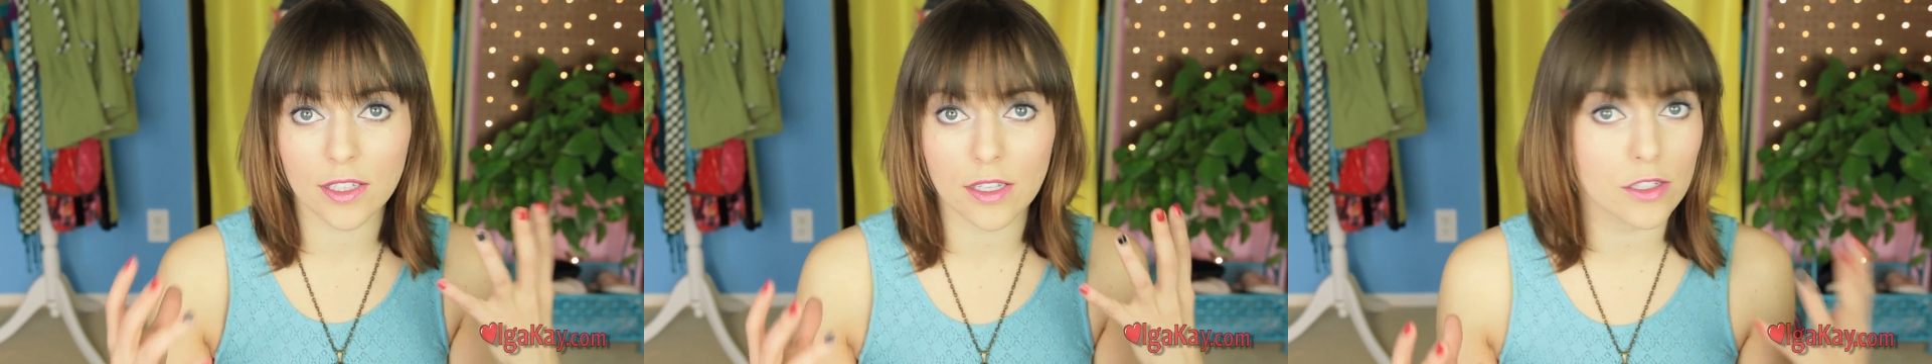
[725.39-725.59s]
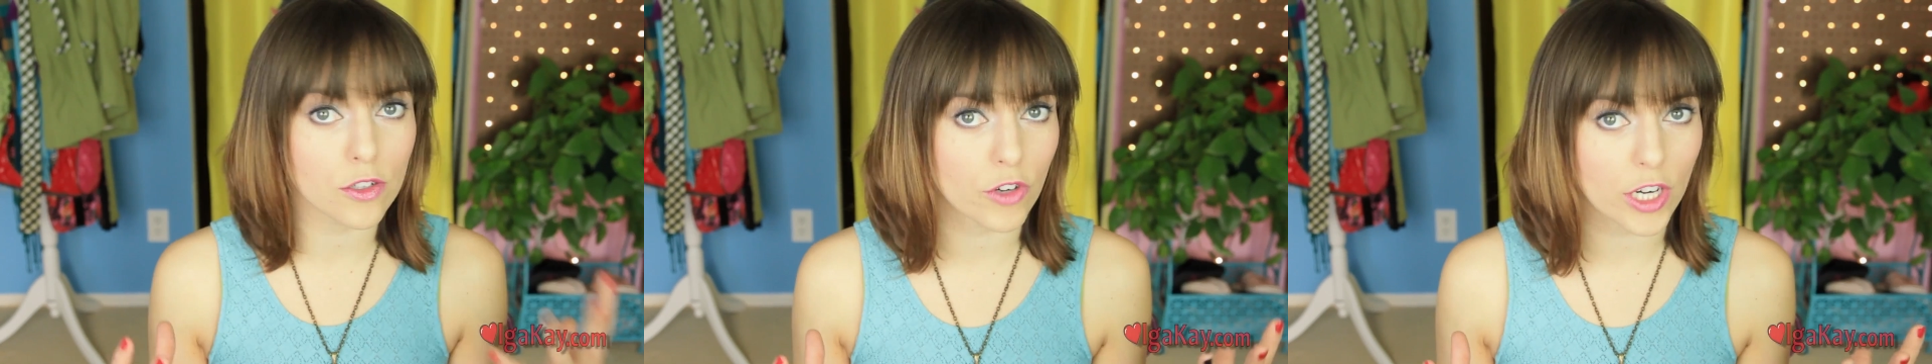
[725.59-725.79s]

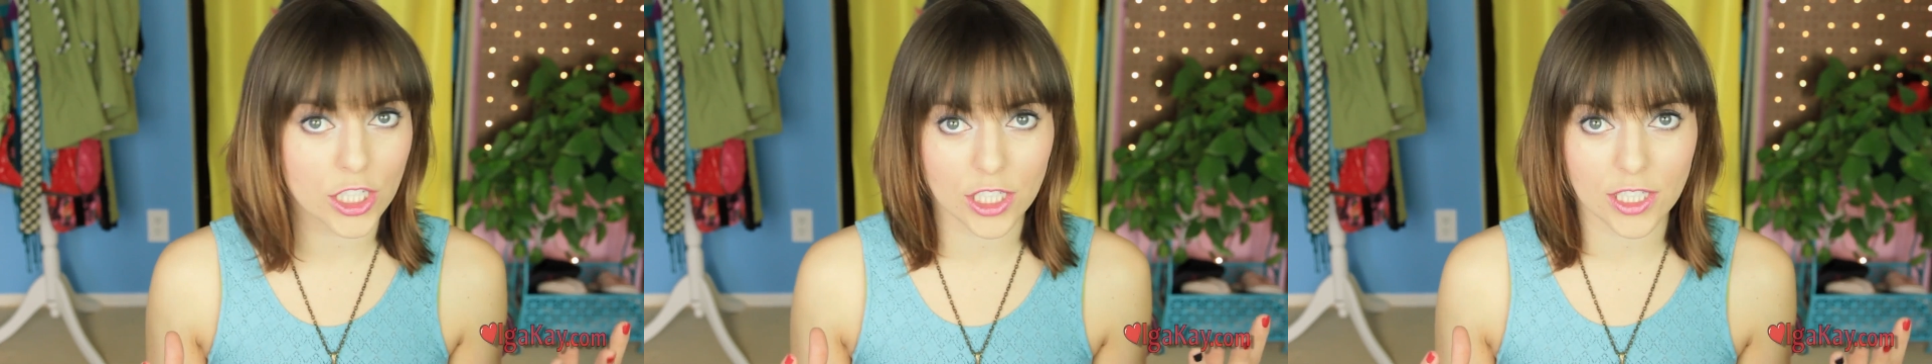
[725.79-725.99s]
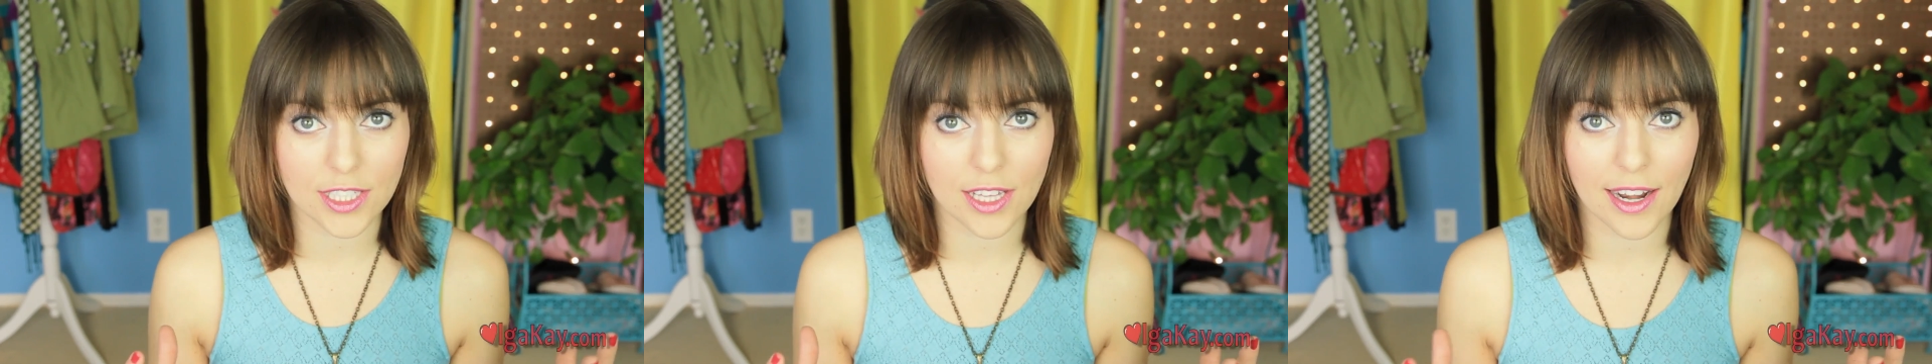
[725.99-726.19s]
the
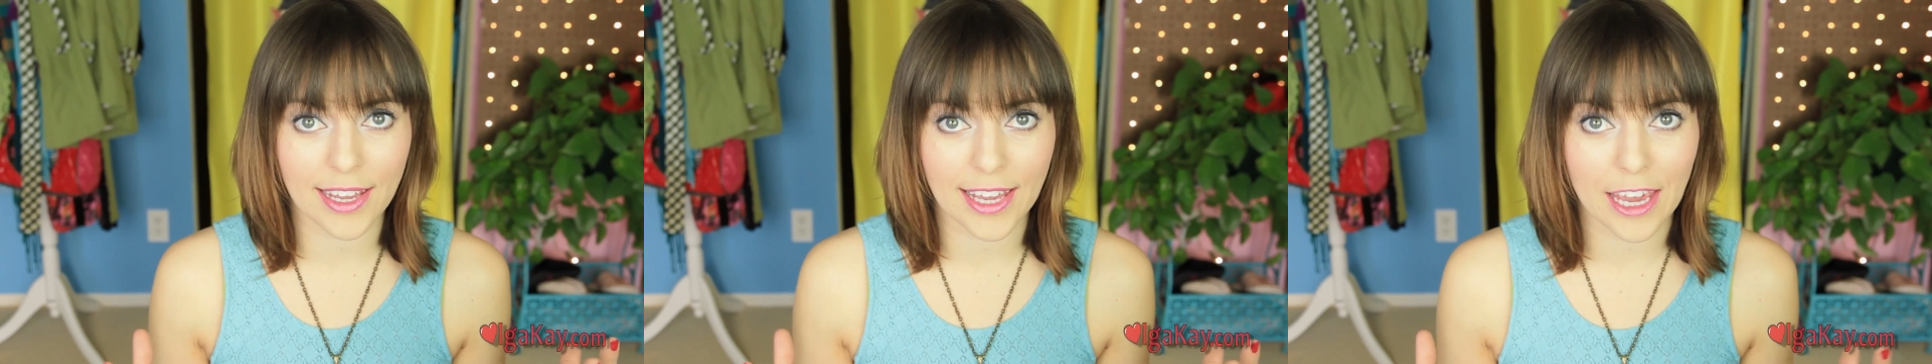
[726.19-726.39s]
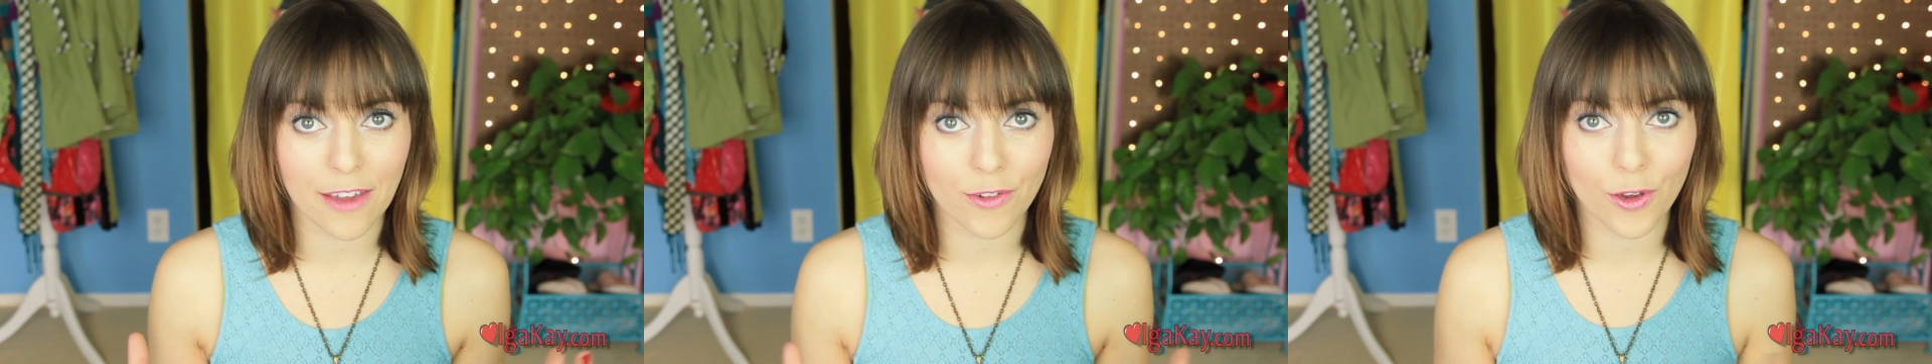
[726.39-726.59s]
directions that I
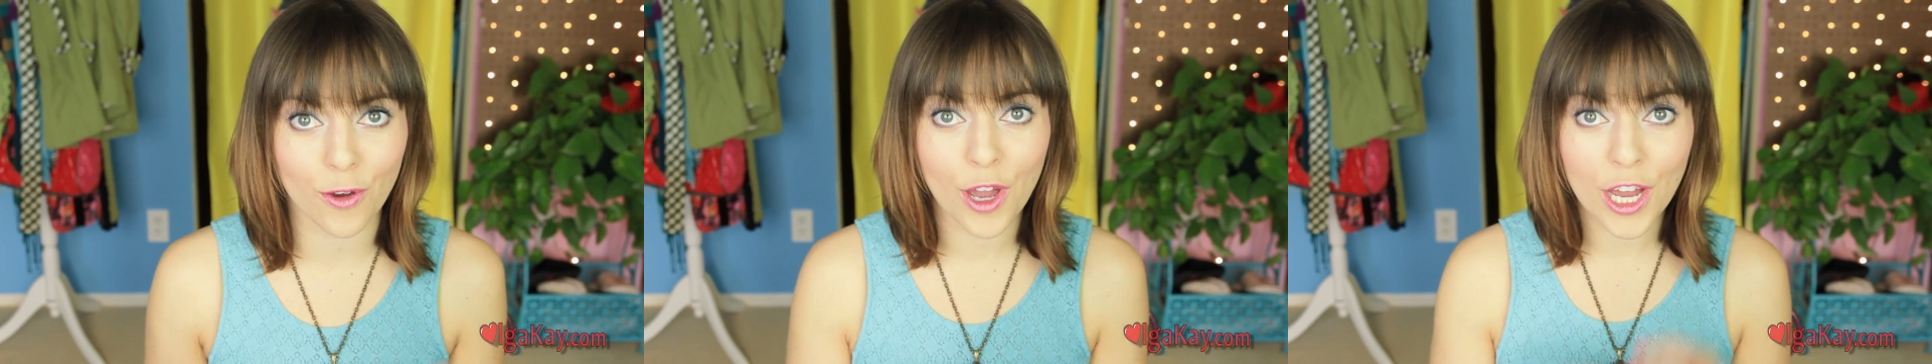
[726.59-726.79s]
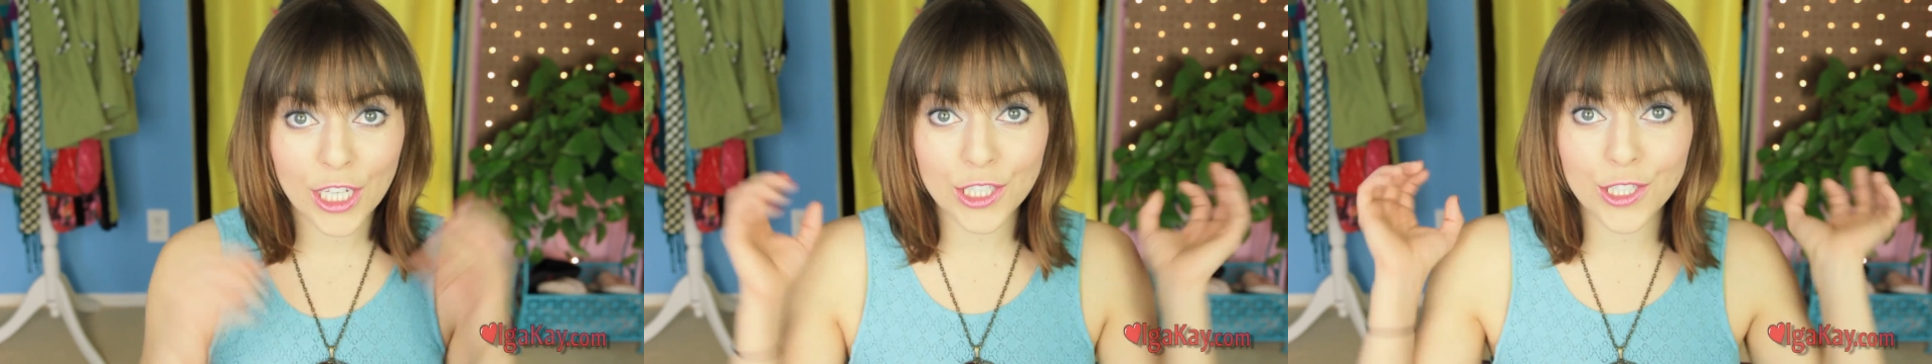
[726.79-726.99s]
gave you.